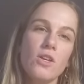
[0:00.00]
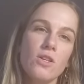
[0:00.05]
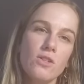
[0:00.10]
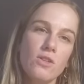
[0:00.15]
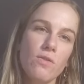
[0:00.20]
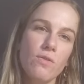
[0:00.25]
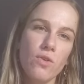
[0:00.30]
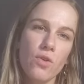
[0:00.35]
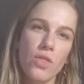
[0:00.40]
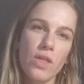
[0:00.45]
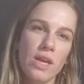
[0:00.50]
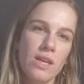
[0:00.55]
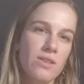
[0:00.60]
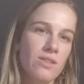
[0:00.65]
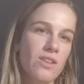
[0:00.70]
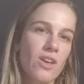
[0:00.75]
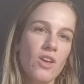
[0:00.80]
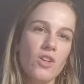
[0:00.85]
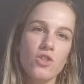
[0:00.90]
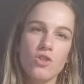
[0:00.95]
So for
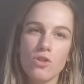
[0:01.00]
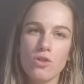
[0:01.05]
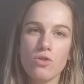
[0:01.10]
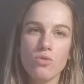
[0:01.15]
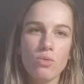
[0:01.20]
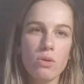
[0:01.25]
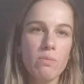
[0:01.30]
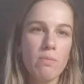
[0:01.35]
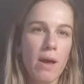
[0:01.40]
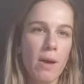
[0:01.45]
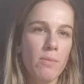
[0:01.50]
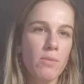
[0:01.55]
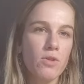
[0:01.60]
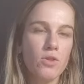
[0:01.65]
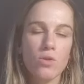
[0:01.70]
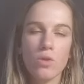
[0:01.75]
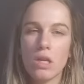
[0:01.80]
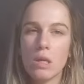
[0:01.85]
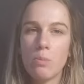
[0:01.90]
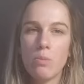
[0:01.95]
this, just remember
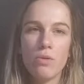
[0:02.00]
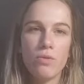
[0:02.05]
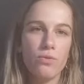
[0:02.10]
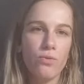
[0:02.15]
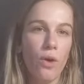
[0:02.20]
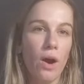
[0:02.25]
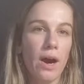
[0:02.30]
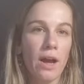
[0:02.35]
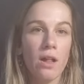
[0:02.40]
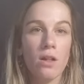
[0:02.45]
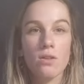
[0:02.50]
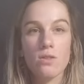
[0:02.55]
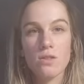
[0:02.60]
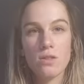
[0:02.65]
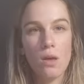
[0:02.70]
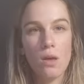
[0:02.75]
to keep a file